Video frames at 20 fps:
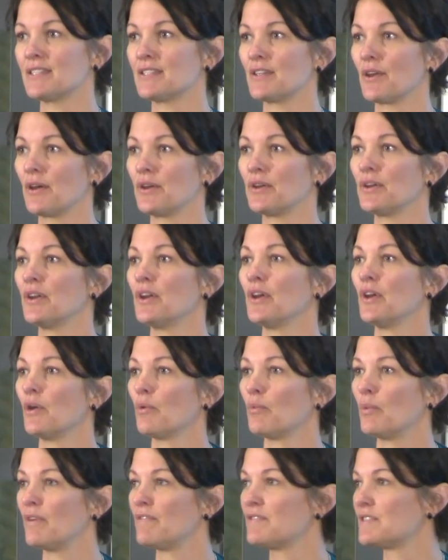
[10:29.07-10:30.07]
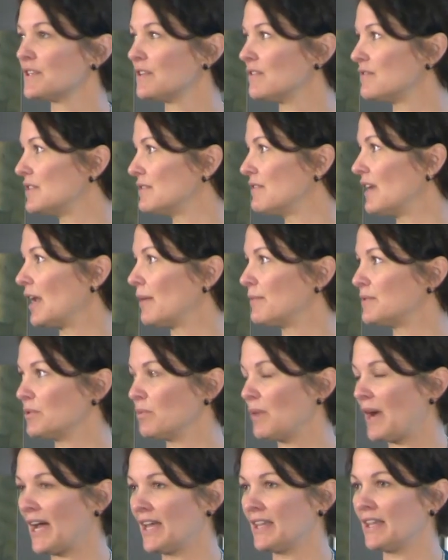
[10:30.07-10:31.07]
So we've sort of developed a
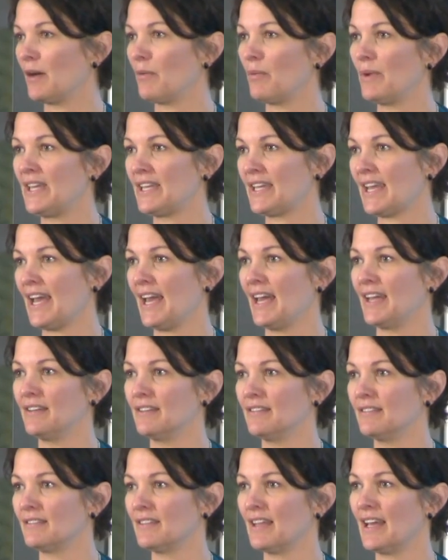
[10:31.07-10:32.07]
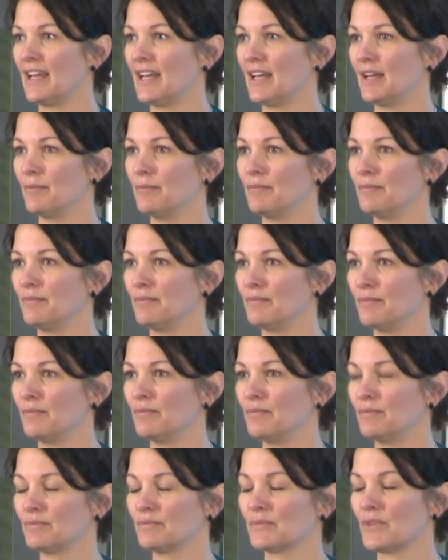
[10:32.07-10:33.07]
way that we can
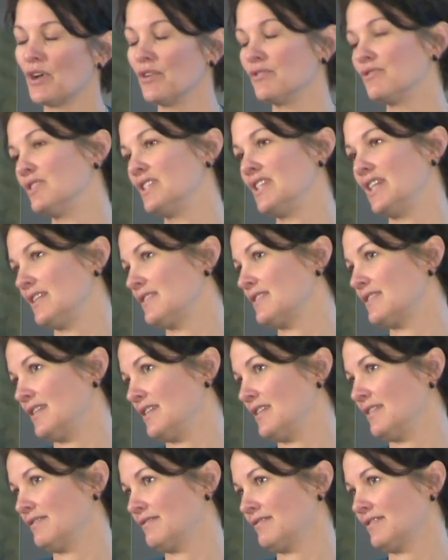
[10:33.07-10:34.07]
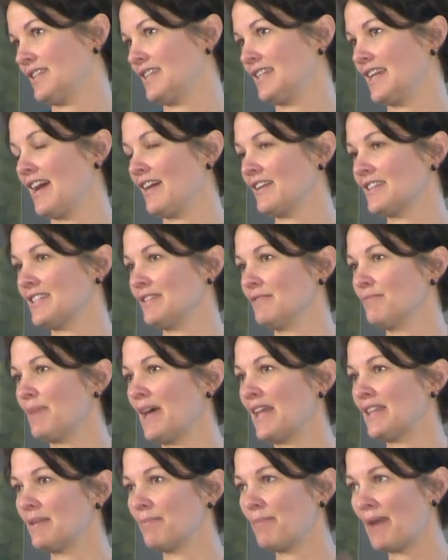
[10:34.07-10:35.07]
contradict the narrative,
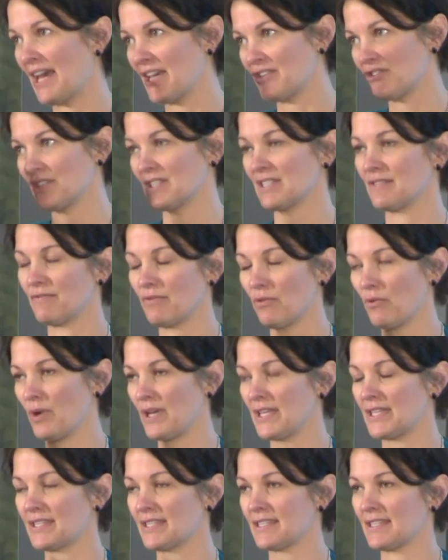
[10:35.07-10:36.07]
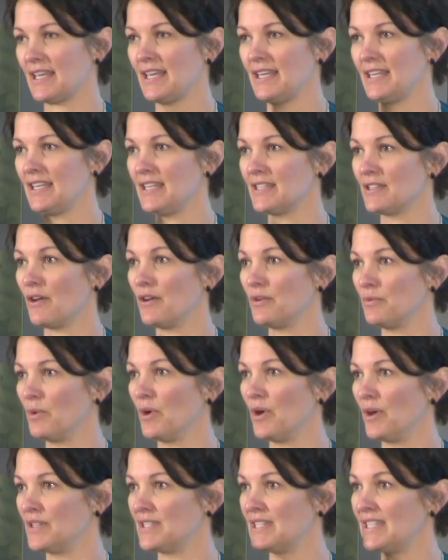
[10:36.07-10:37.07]
but the patient's voice in his own
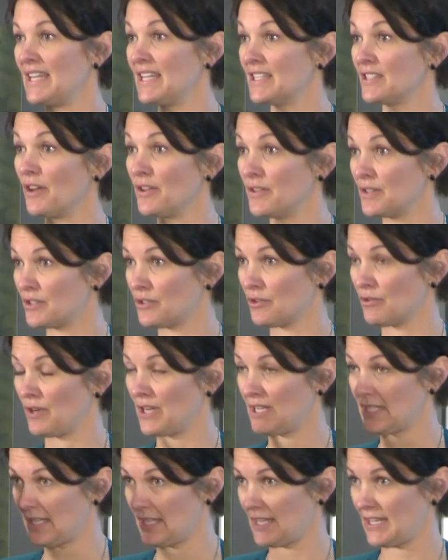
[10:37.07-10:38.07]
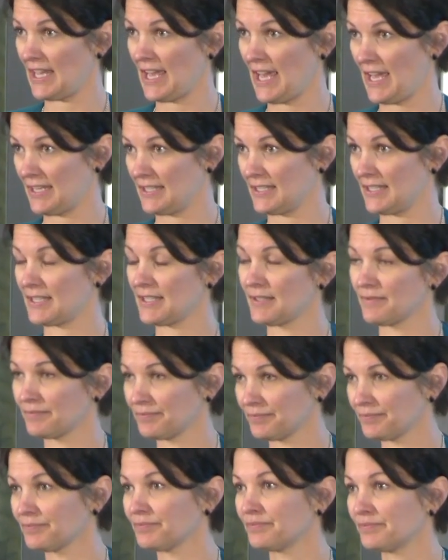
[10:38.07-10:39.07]
words and his own stories at the end.
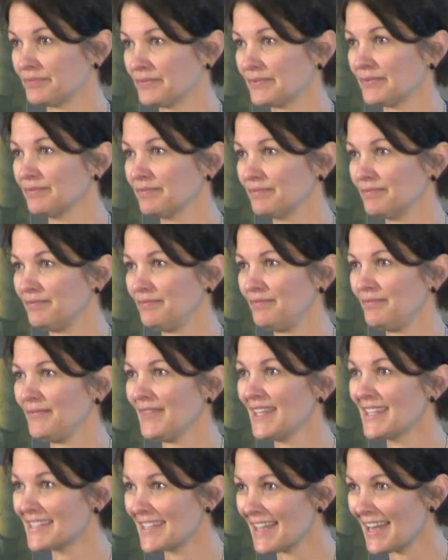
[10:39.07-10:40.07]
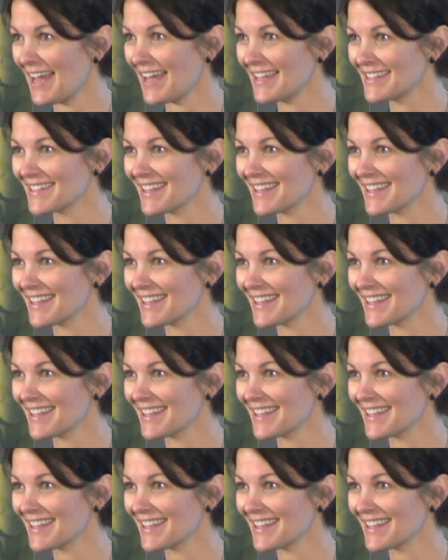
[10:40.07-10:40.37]
Does that answer?